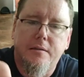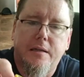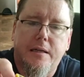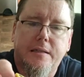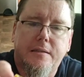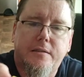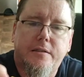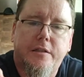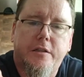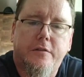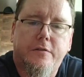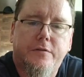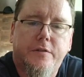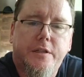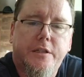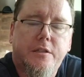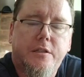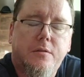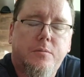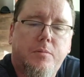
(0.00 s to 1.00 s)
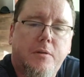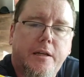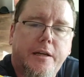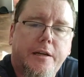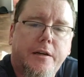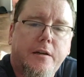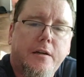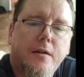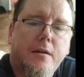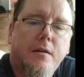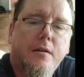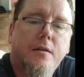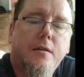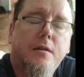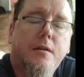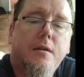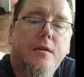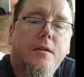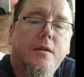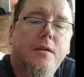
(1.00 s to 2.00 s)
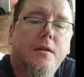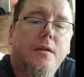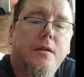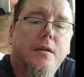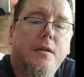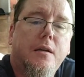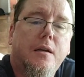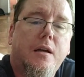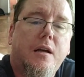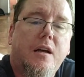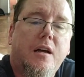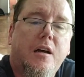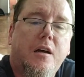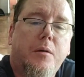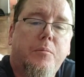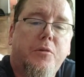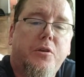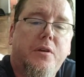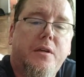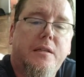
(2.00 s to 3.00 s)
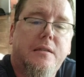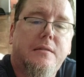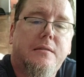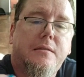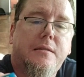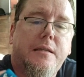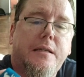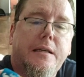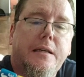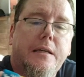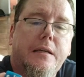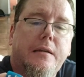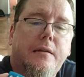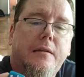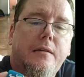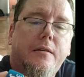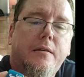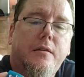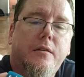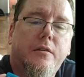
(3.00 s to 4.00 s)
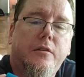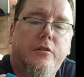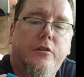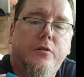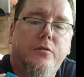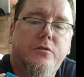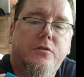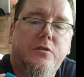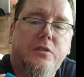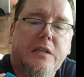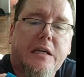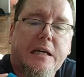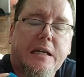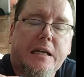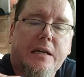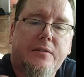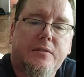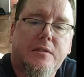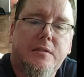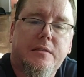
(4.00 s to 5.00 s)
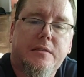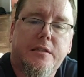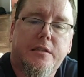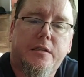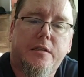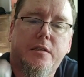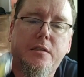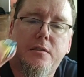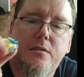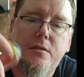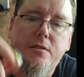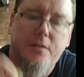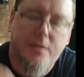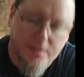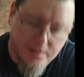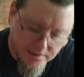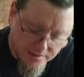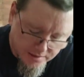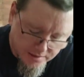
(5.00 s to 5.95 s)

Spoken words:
dice here for each player. You can see those do not have the stickers.